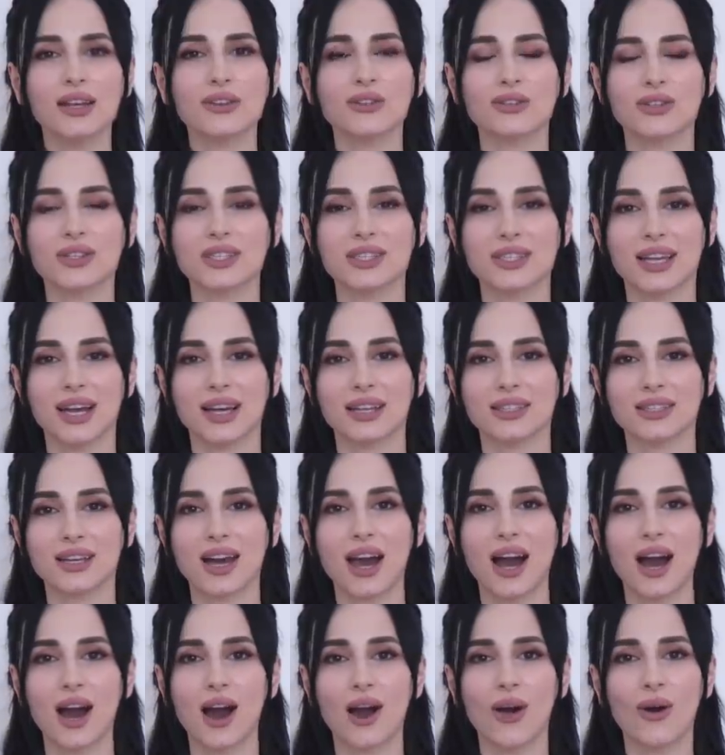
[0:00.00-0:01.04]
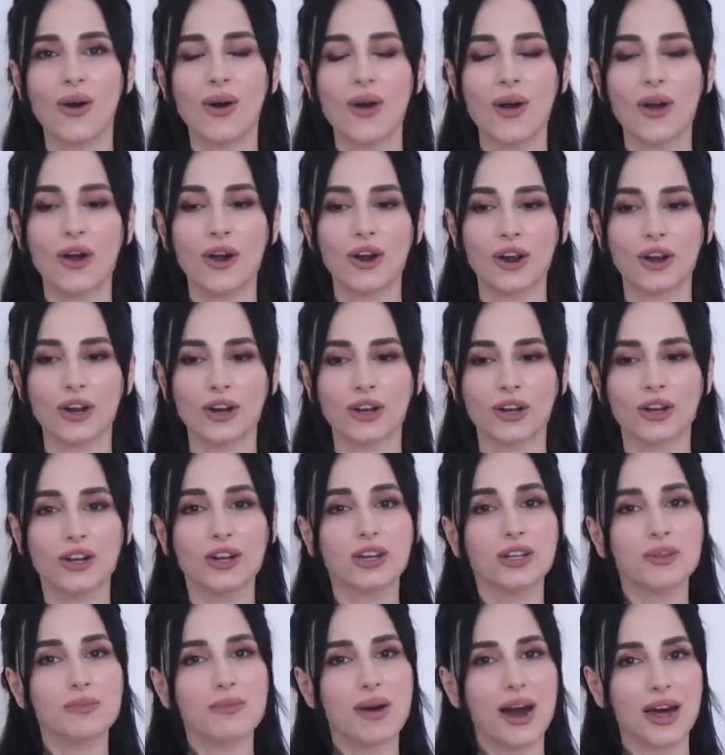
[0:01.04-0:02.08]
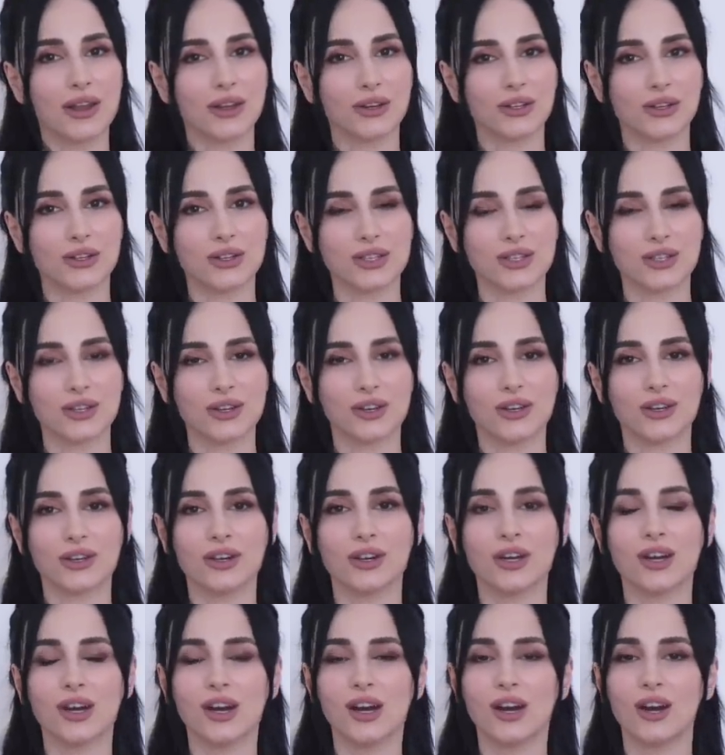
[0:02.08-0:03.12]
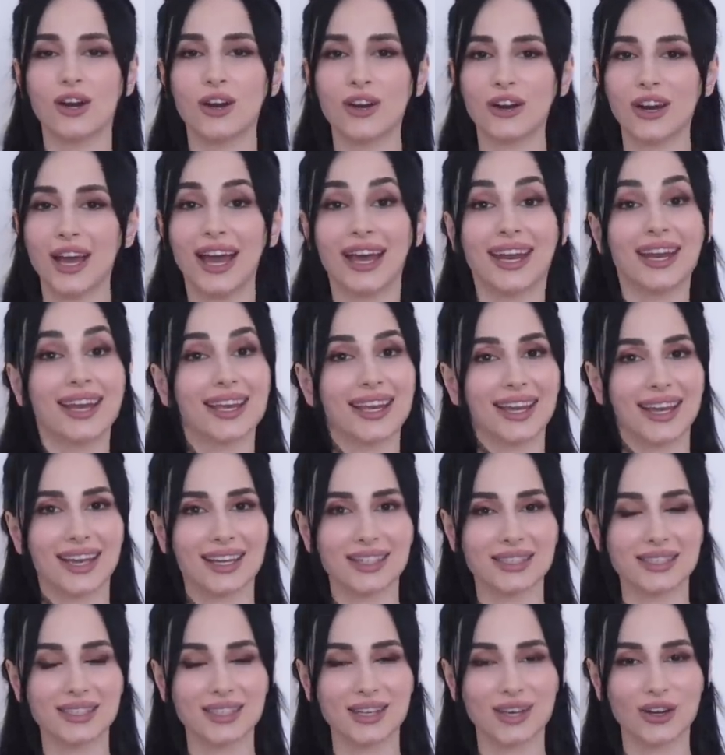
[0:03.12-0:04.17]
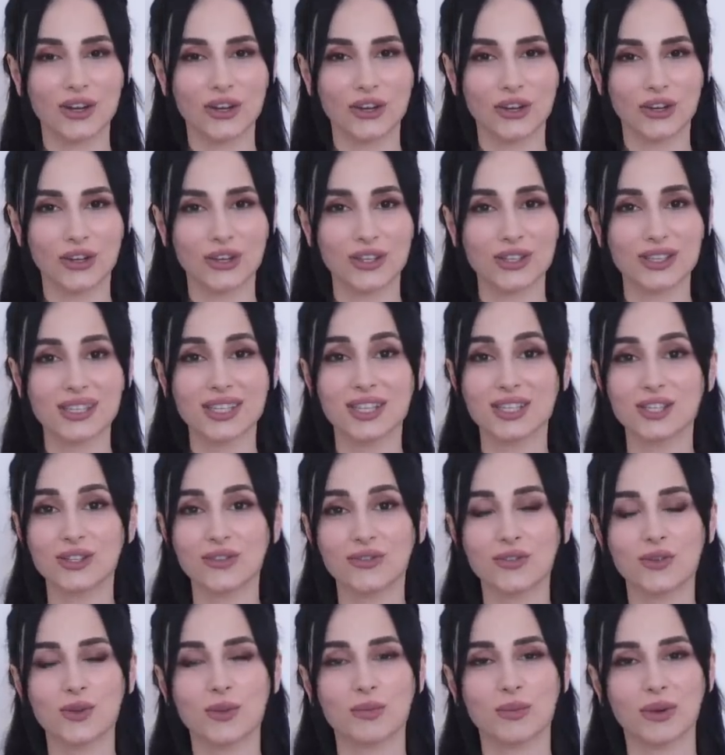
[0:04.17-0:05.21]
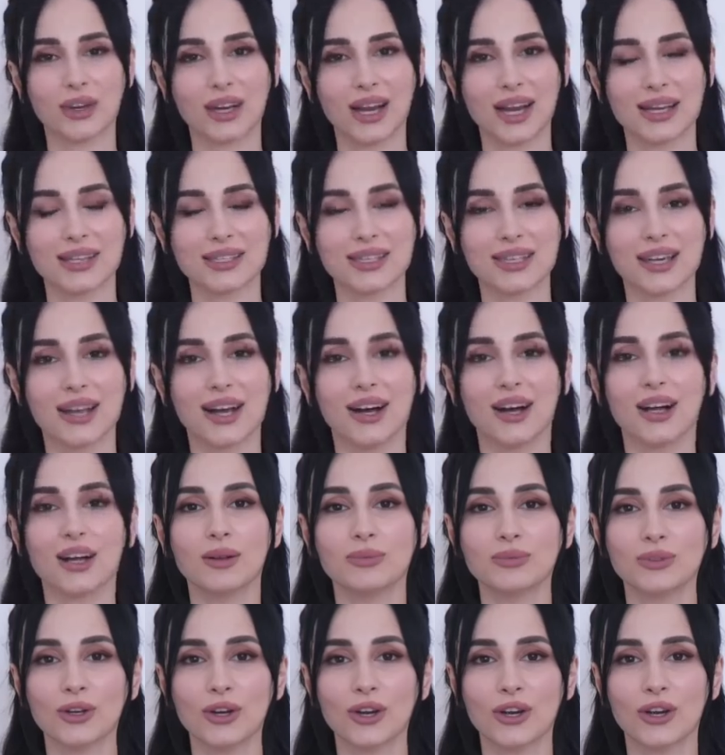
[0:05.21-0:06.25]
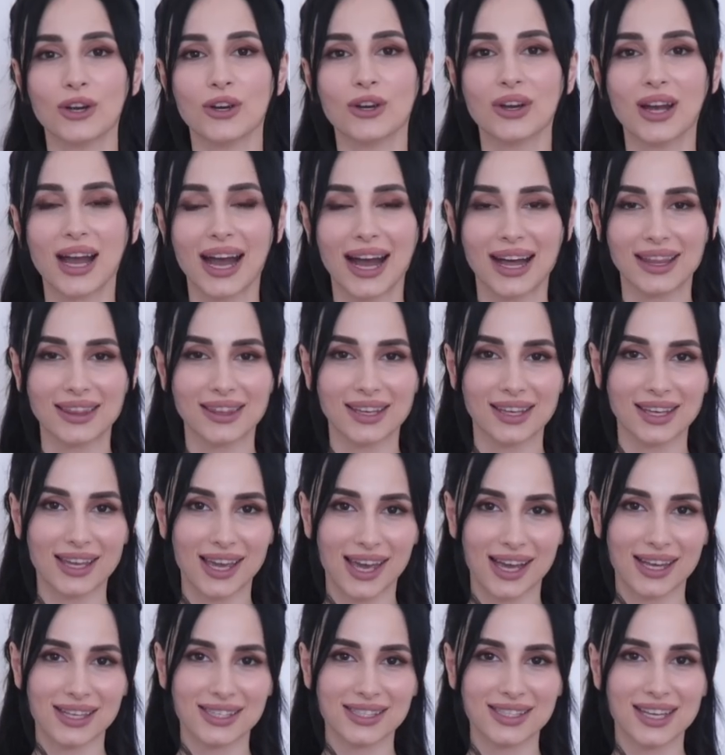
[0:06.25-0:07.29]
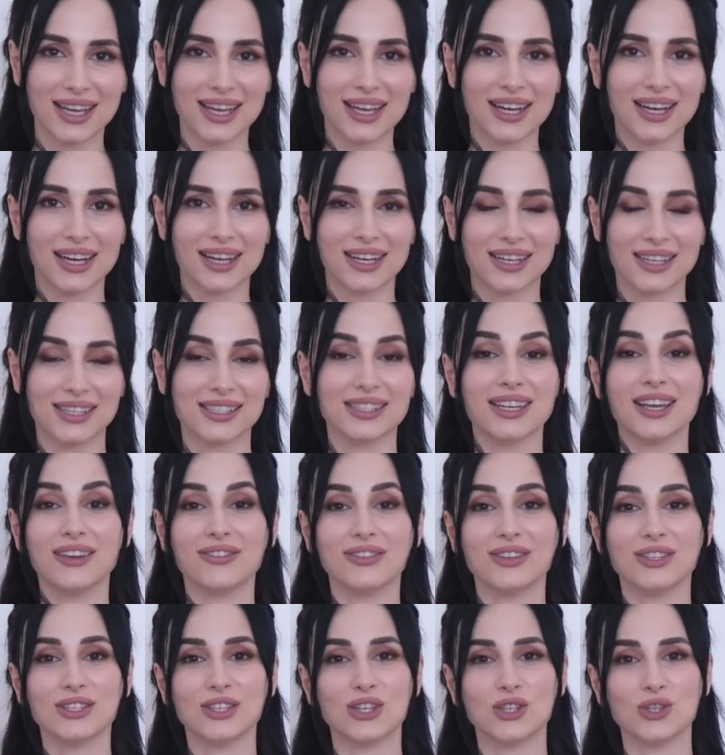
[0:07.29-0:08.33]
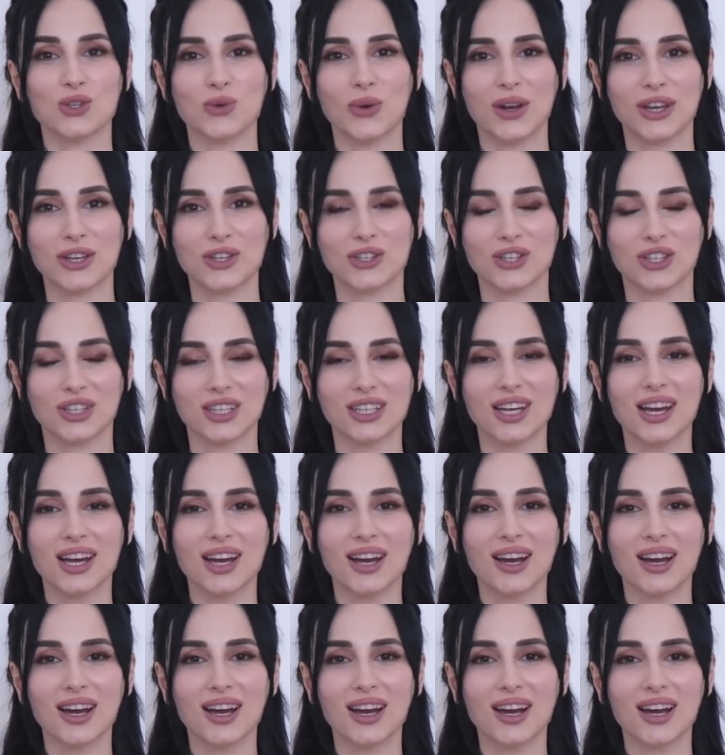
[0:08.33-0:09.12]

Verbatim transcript: understand how her good manners, her etiquette, her sense of humor has helped her and the guests save the situation.